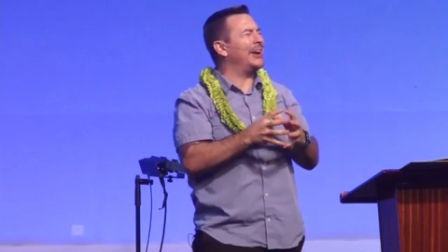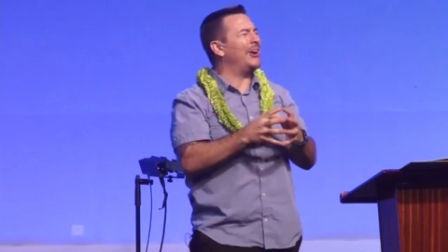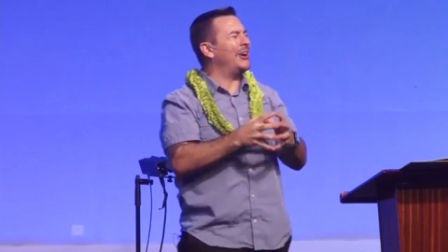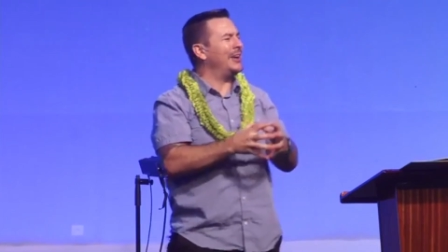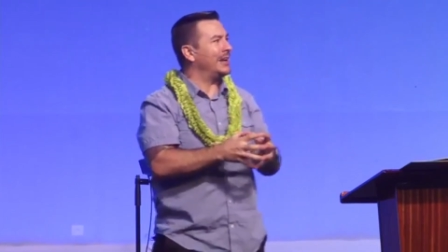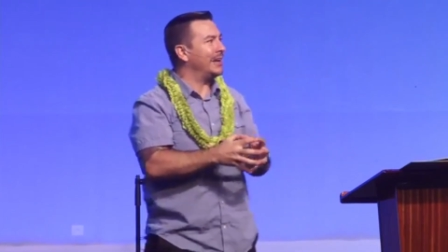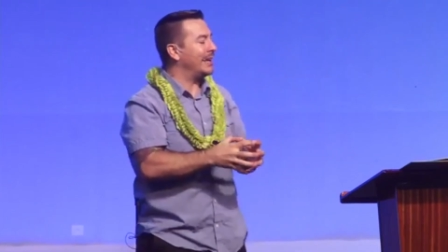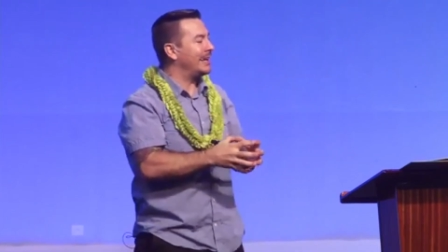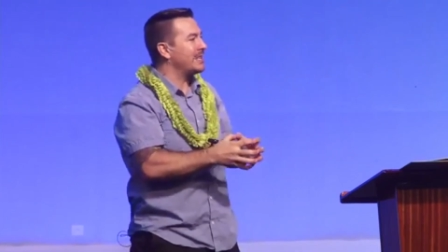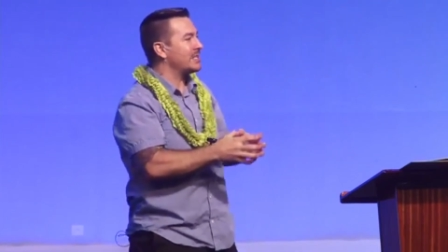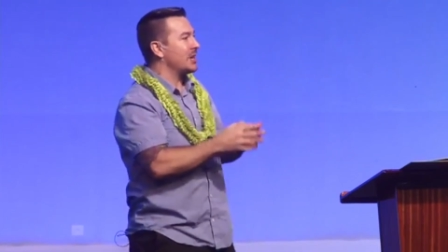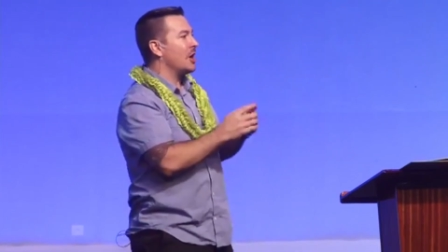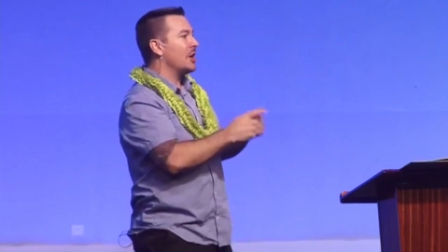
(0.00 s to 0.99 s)
on it.
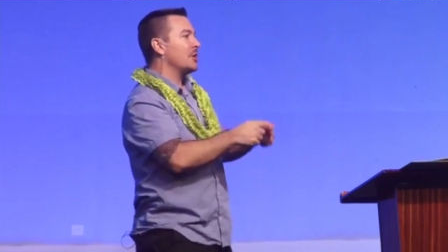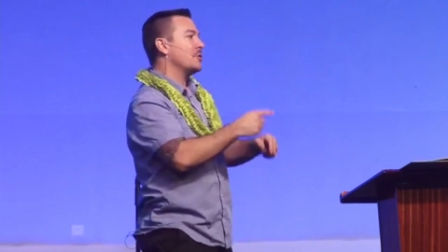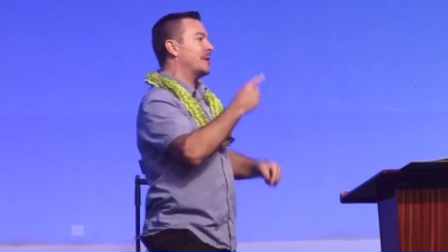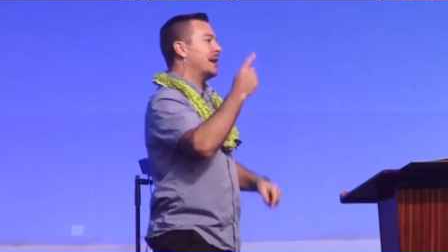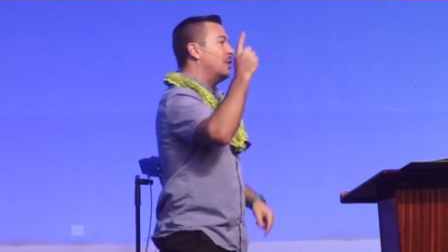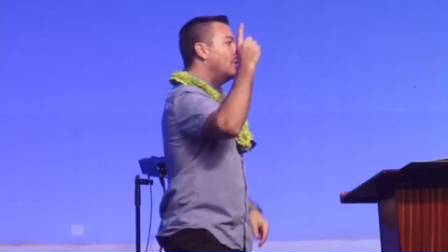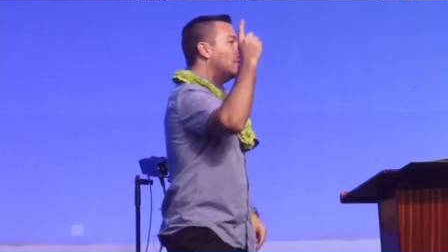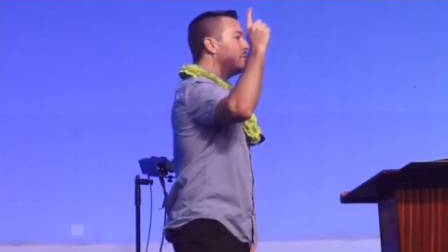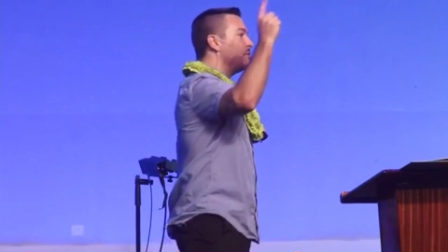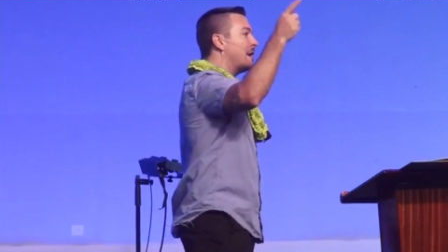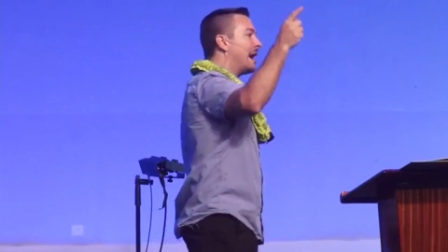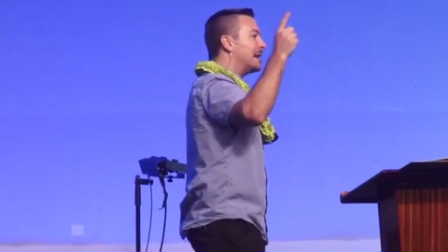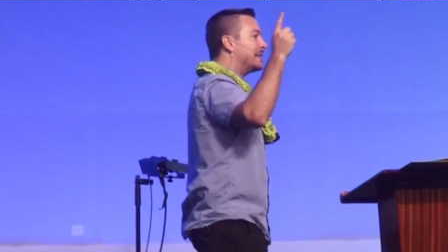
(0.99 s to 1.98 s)
It's honoring who
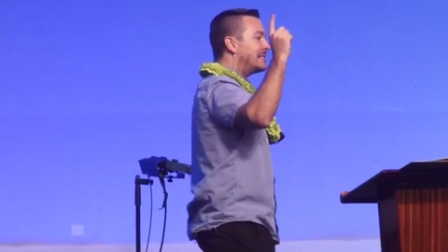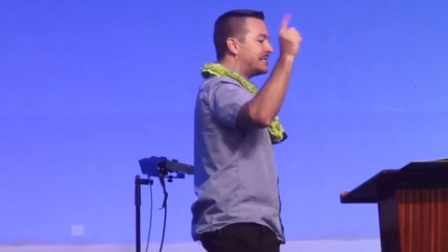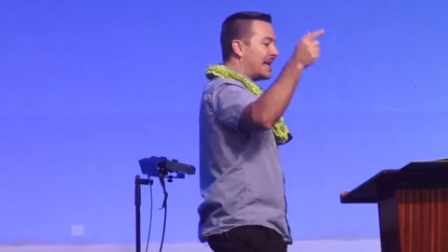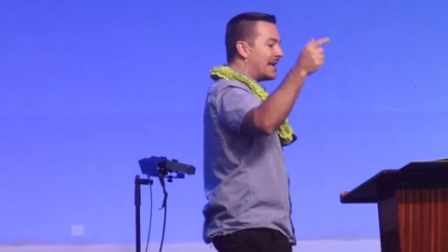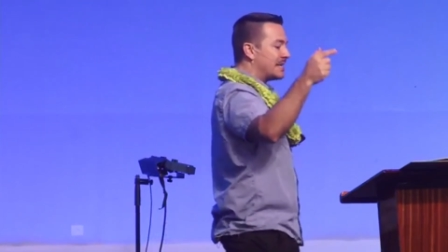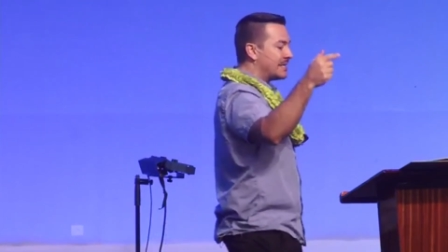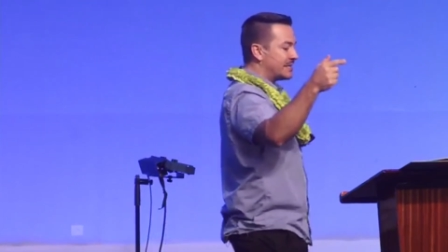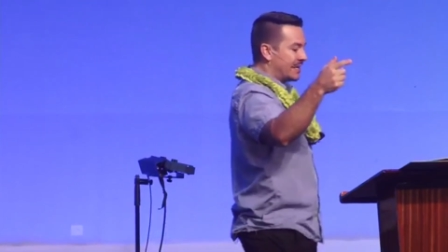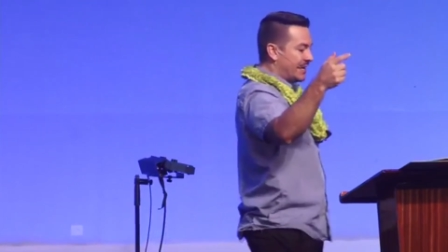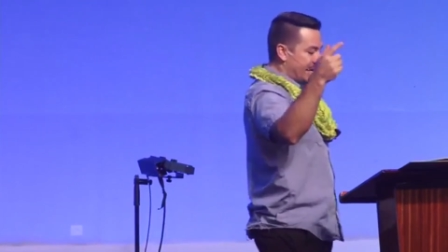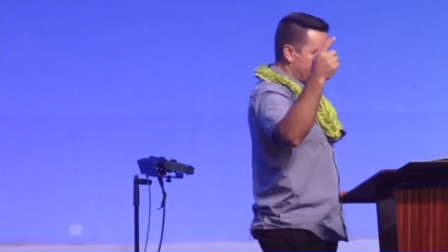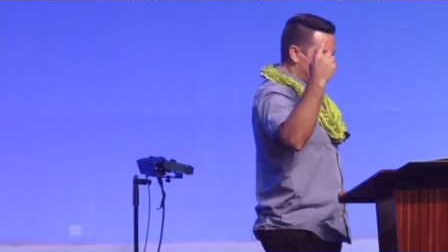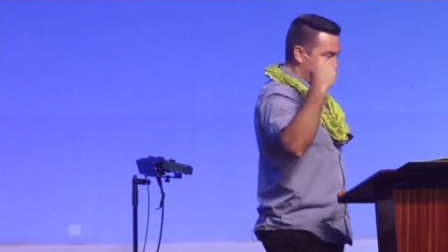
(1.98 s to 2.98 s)
God says
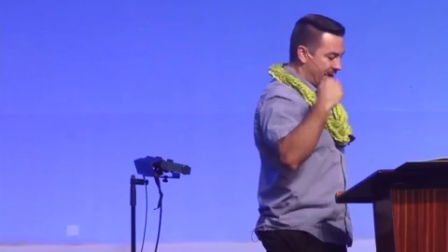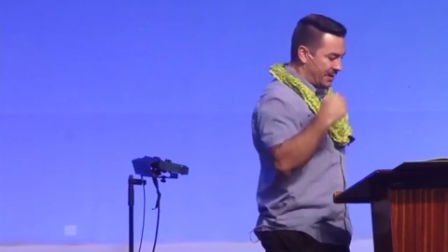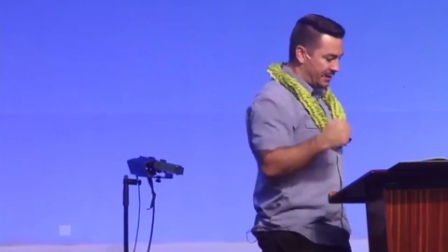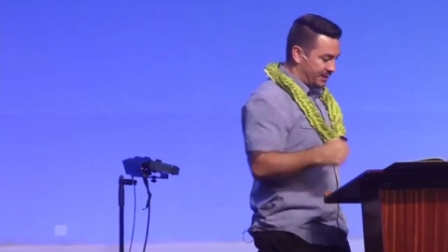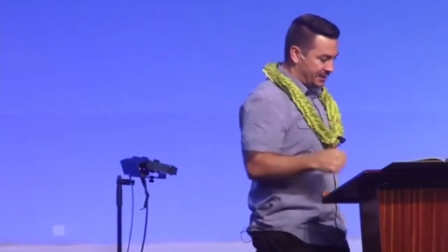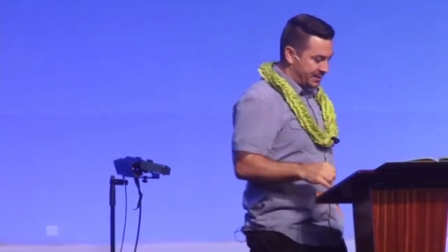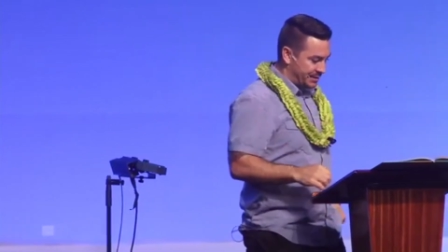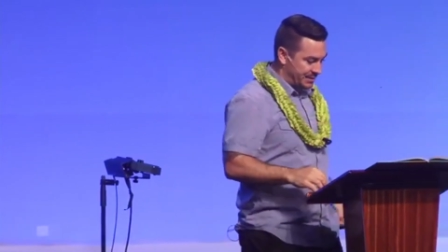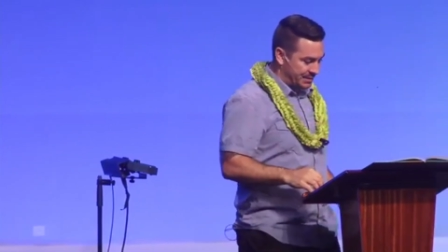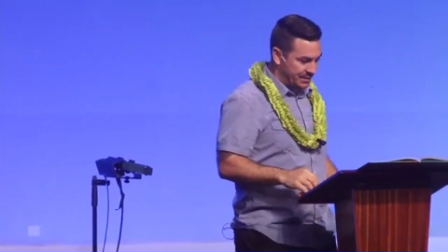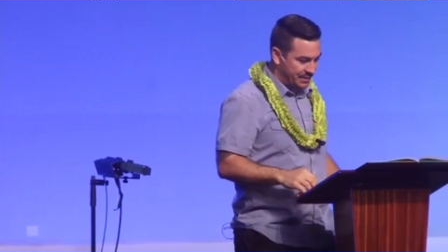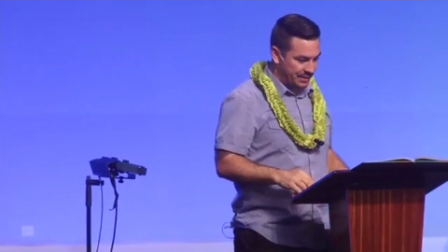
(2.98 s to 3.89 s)
he is.